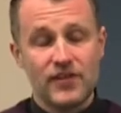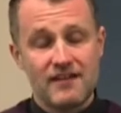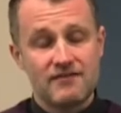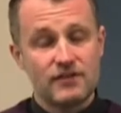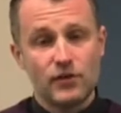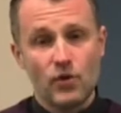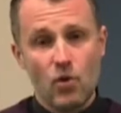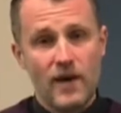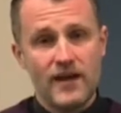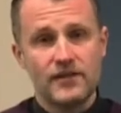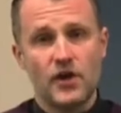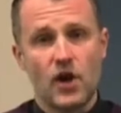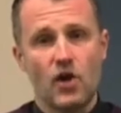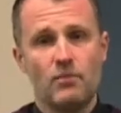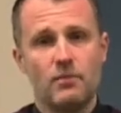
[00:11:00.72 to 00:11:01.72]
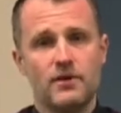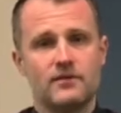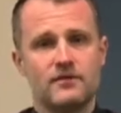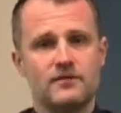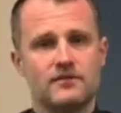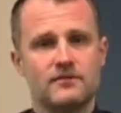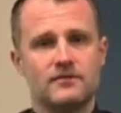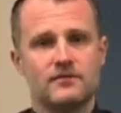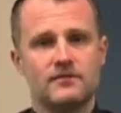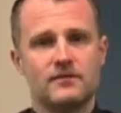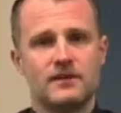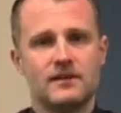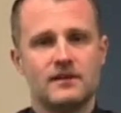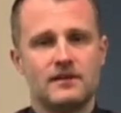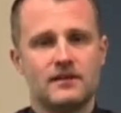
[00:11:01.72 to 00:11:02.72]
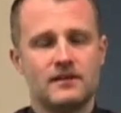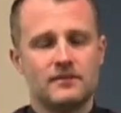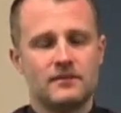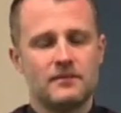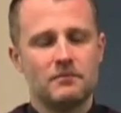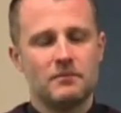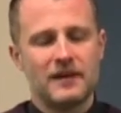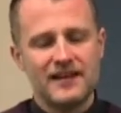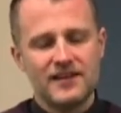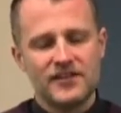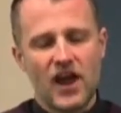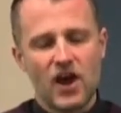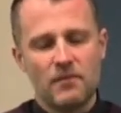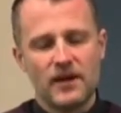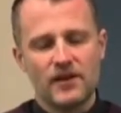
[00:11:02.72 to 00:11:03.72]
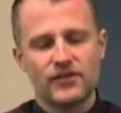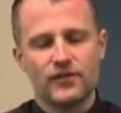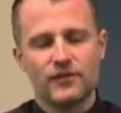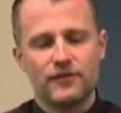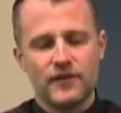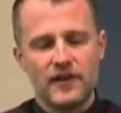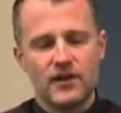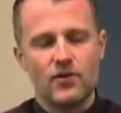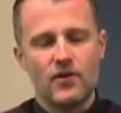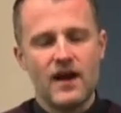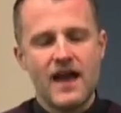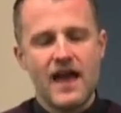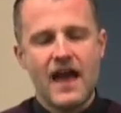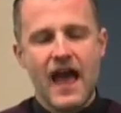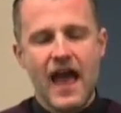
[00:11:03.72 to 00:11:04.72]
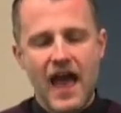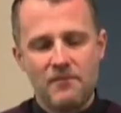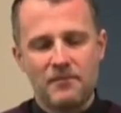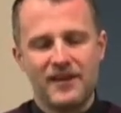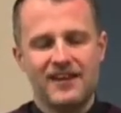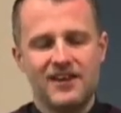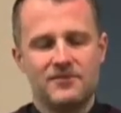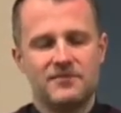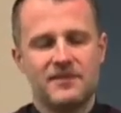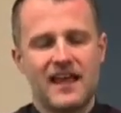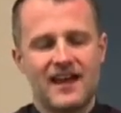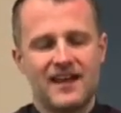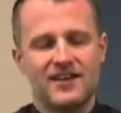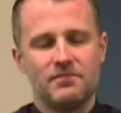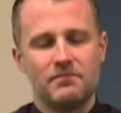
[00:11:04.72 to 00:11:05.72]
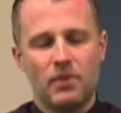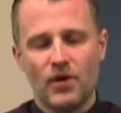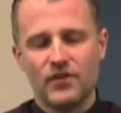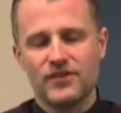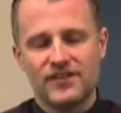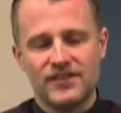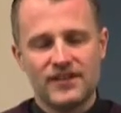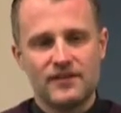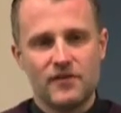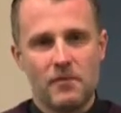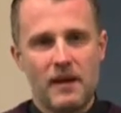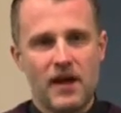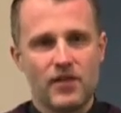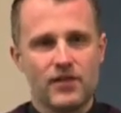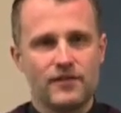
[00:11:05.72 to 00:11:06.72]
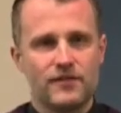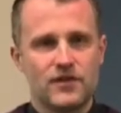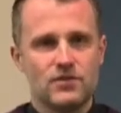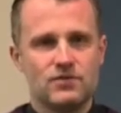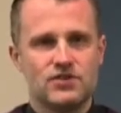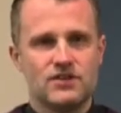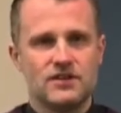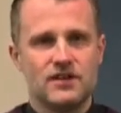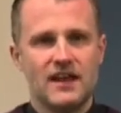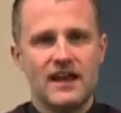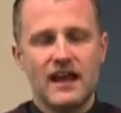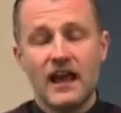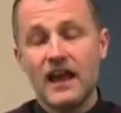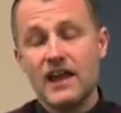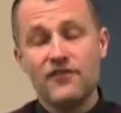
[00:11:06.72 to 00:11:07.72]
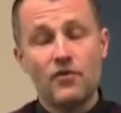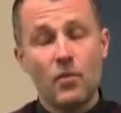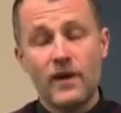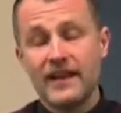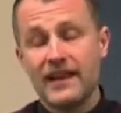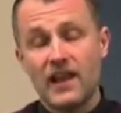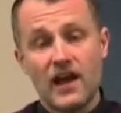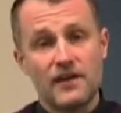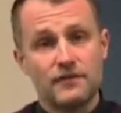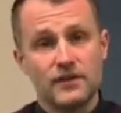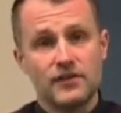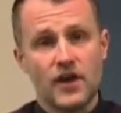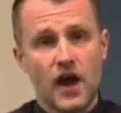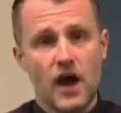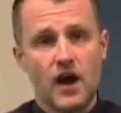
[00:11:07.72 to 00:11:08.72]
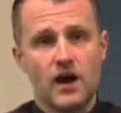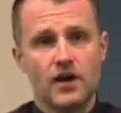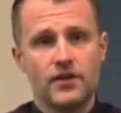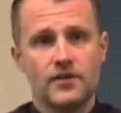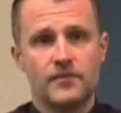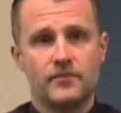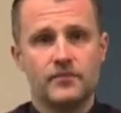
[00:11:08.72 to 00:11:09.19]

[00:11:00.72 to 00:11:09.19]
there is always hope. Please help us to feel happy and positive about the future, even when life is hard.